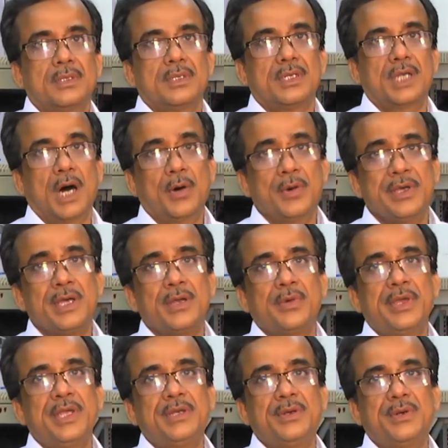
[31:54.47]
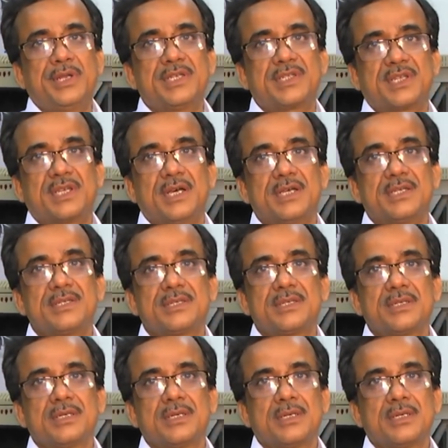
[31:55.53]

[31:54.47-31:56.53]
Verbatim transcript: Now, we are going to discuss